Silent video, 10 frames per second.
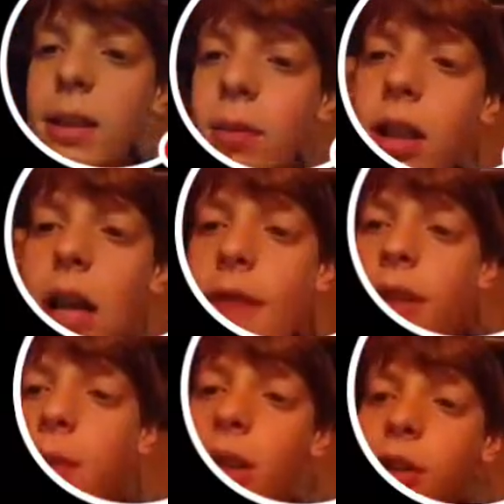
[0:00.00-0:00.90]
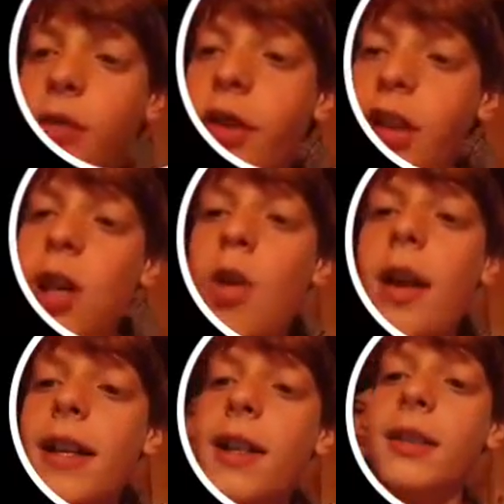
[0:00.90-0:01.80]
We're yeah, gonna have yeah. a special video,
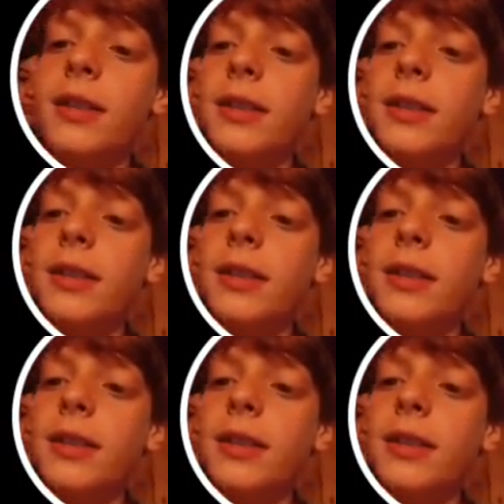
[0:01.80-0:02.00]
I guess.